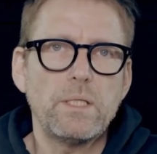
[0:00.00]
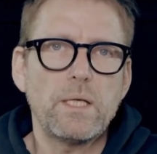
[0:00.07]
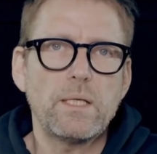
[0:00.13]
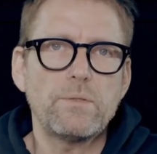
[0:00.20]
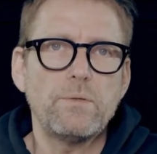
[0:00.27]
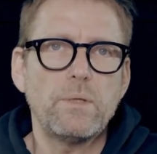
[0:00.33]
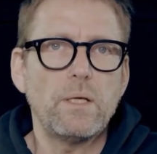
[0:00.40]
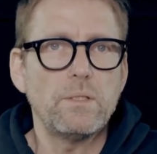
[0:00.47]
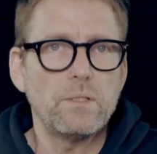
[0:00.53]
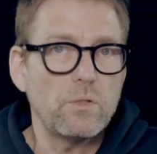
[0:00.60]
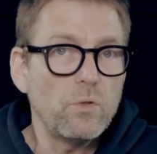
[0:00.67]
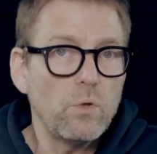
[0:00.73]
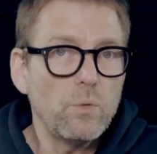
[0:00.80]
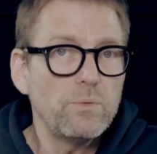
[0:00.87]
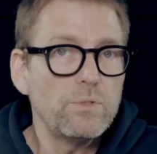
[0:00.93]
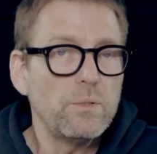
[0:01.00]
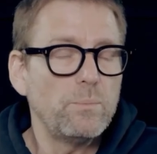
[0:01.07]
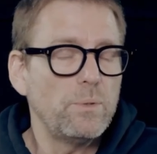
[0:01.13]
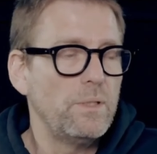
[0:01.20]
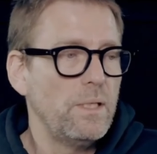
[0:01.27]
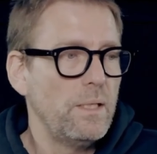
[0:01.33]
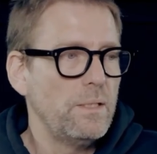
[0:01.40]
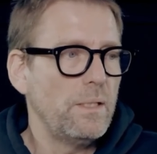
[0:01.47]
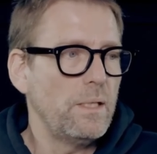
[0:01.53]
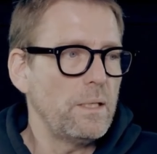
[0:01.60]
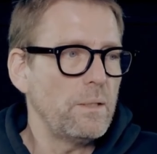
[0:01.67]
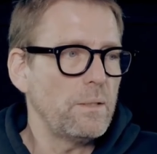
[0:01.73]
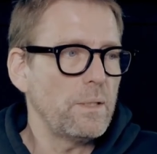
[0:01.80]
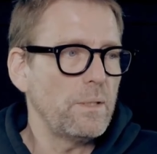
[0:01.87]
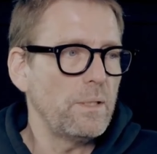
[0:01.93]
I find the knobs a bit
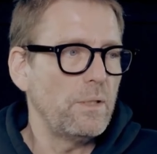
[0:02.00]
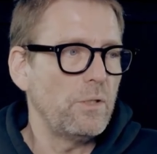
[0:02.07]
easier, and in